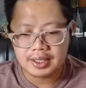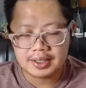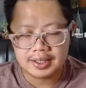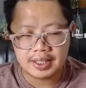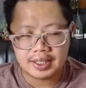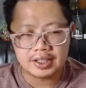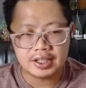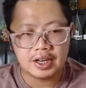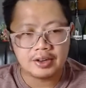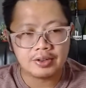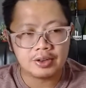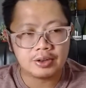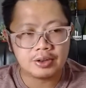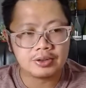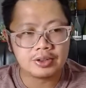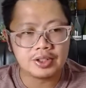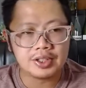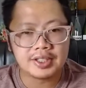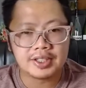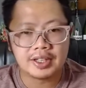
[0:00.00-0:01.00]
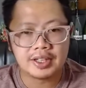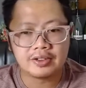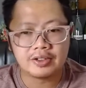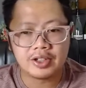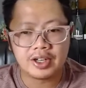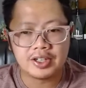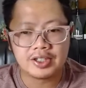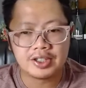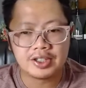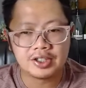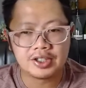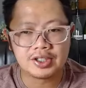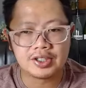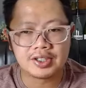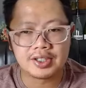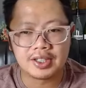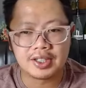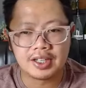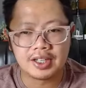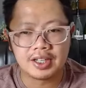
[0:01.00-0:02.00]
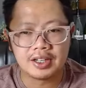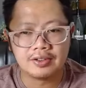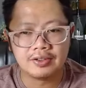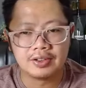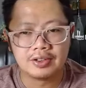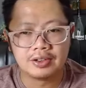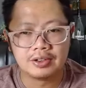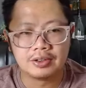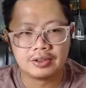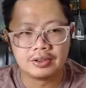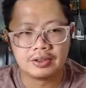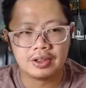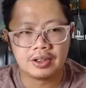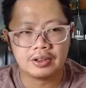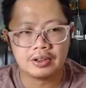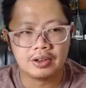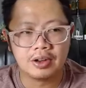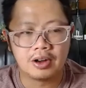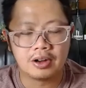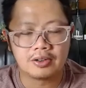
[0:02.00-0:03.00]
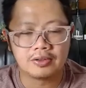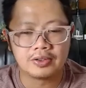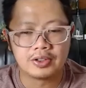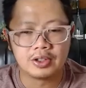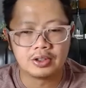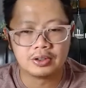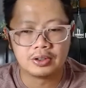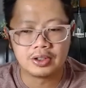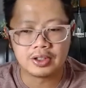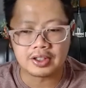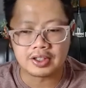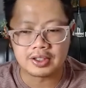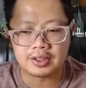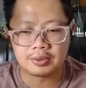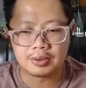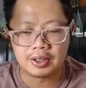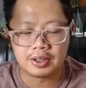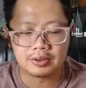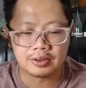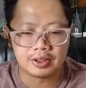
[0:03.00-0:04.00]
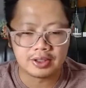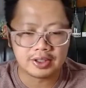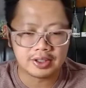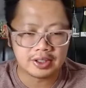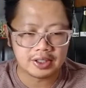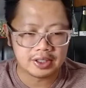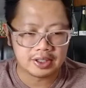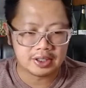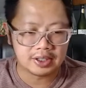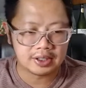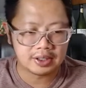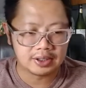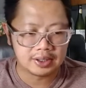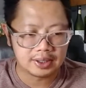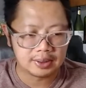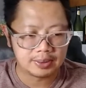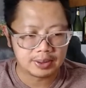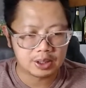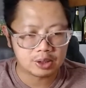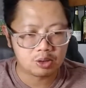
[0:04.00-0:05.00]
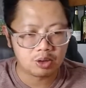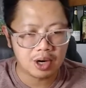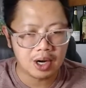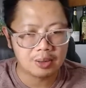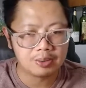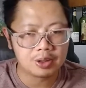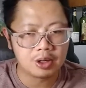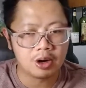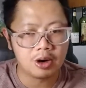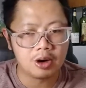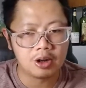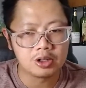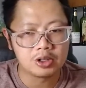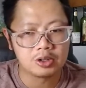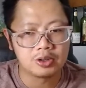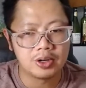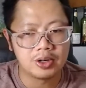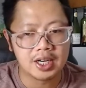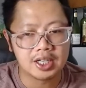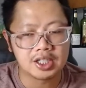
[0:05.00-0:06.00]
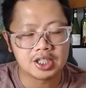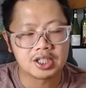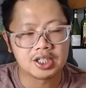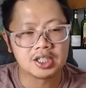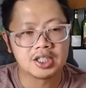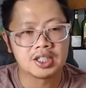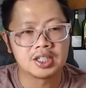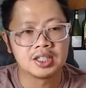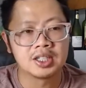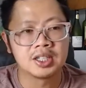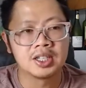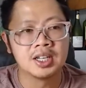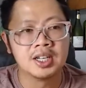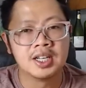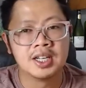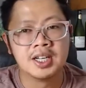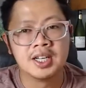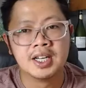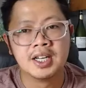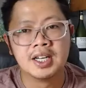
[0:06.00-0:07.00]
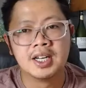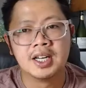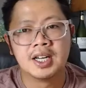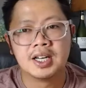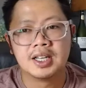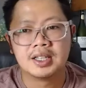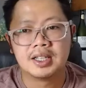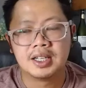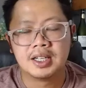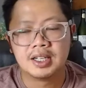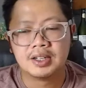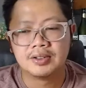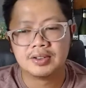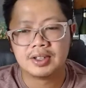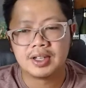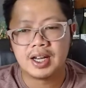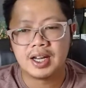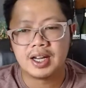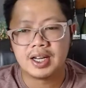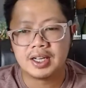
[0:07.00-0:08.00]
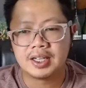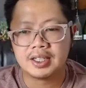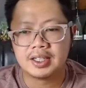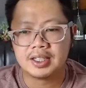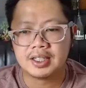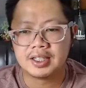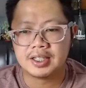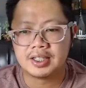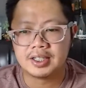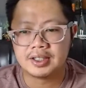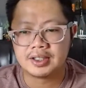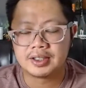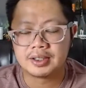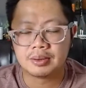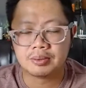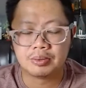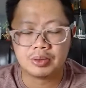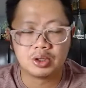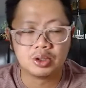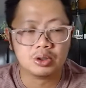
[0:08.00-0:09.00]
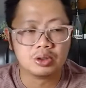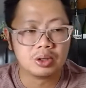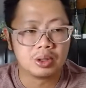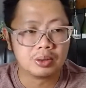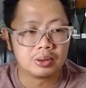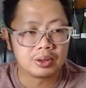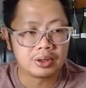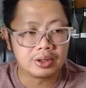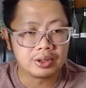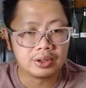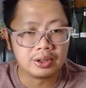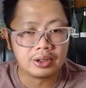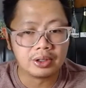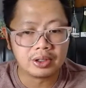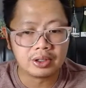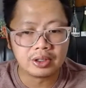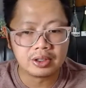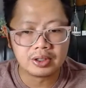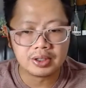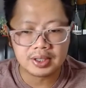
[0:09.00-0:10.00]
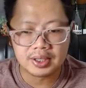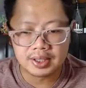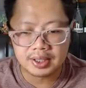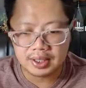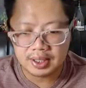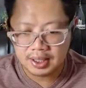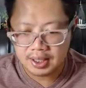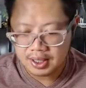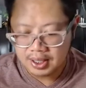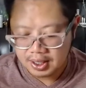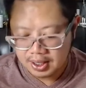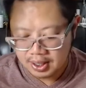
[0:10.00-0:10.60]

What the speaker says: is that you have a whole new set of transitions and they give you a lot of new looks, whether it's a subscribe call to action. They even had some new lower thirds.